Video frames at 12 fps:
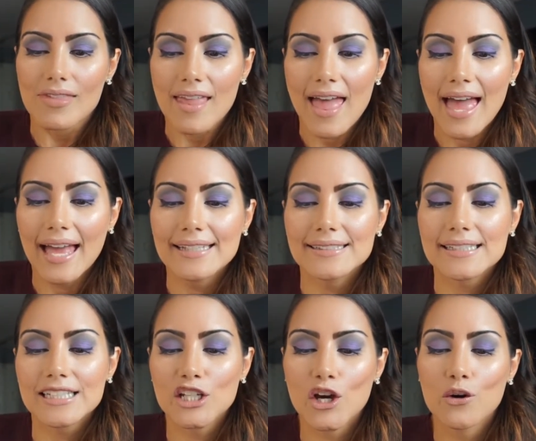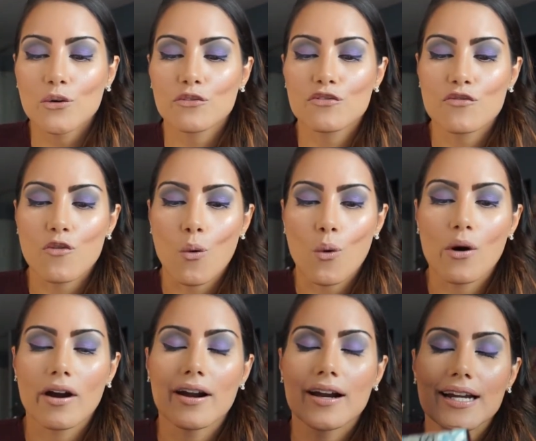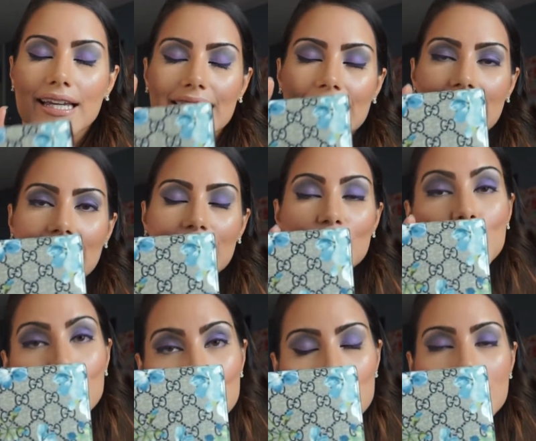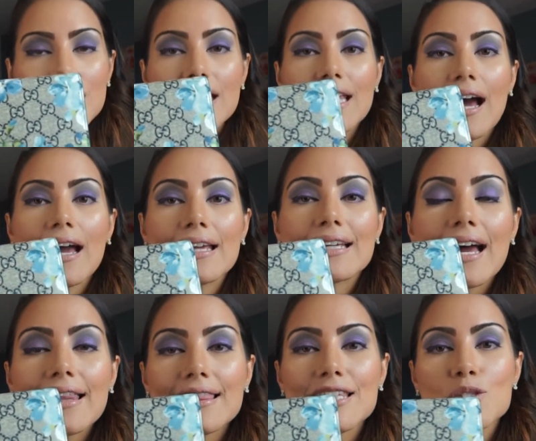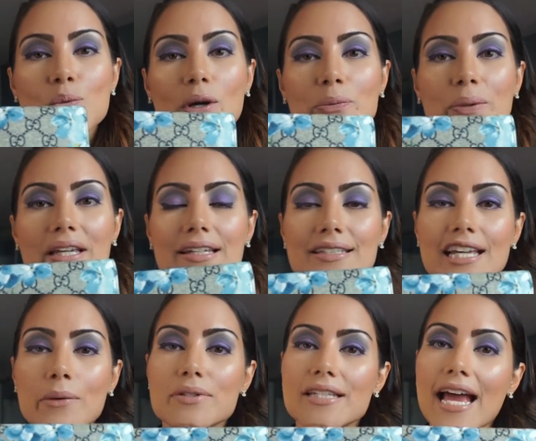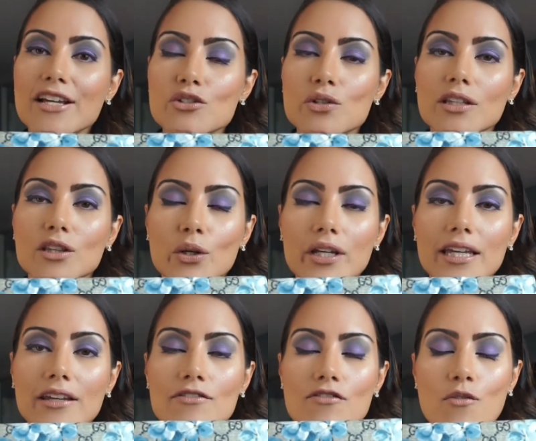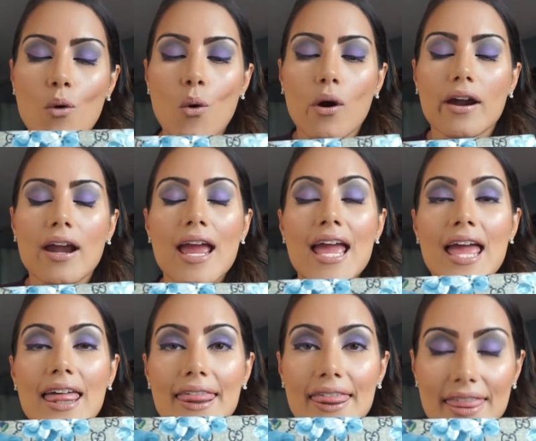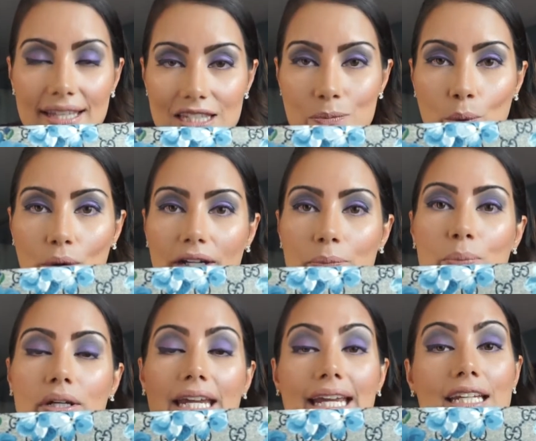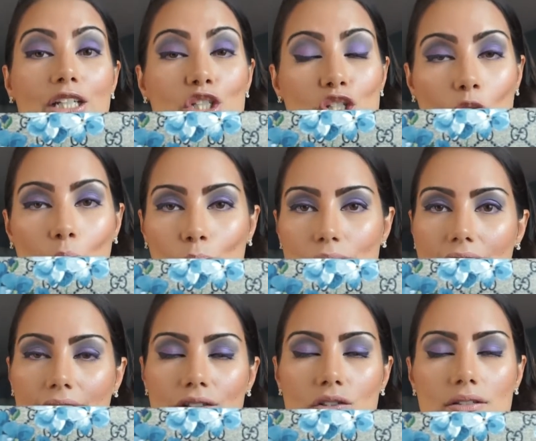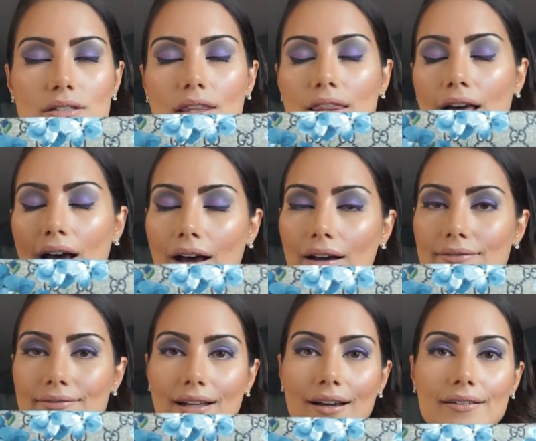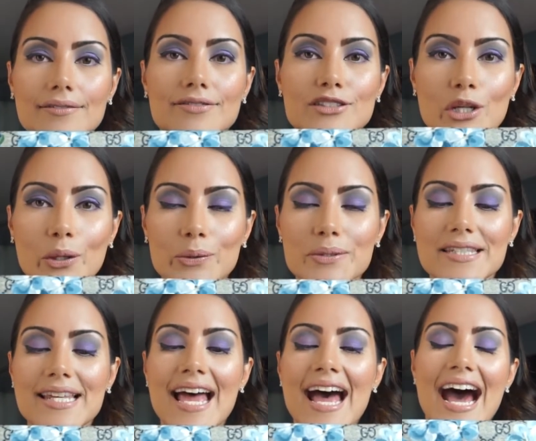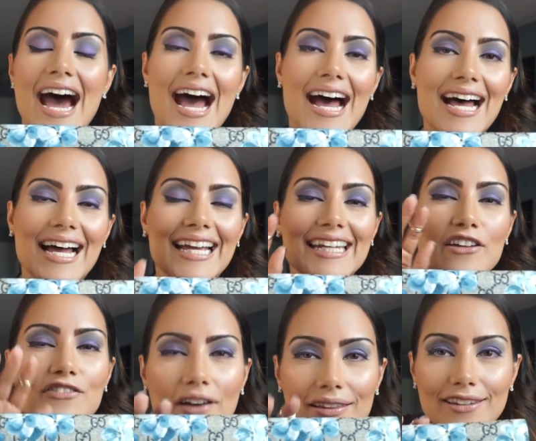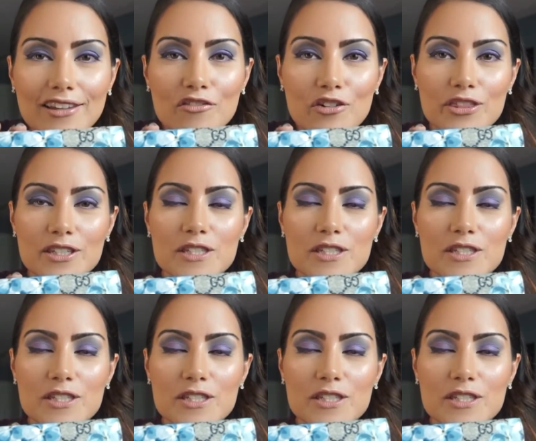And you know, for the Gucci, I got this one because I was actually looking for this print but in a tote. I just love totes, and I fell in love with